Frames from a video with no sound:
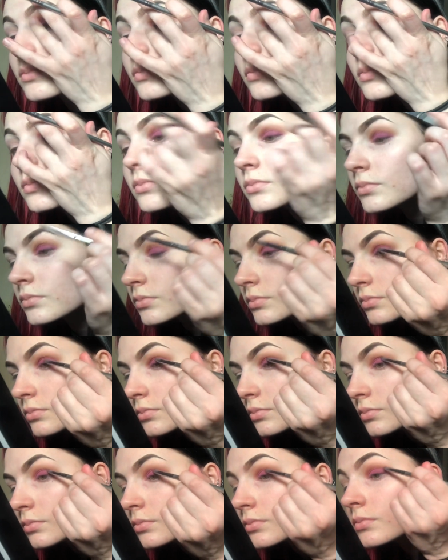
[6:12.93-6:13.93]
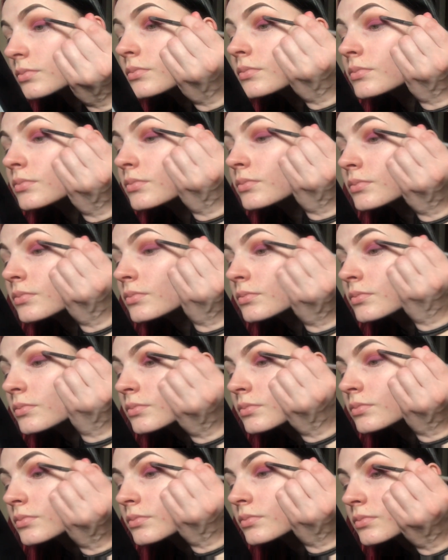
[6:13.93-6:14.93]
and it blends pretty
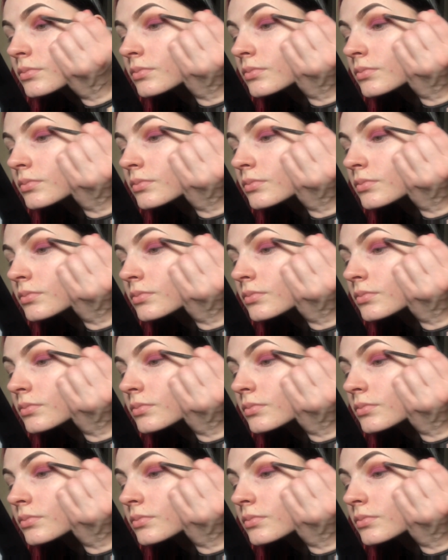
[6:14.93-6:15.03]
easy.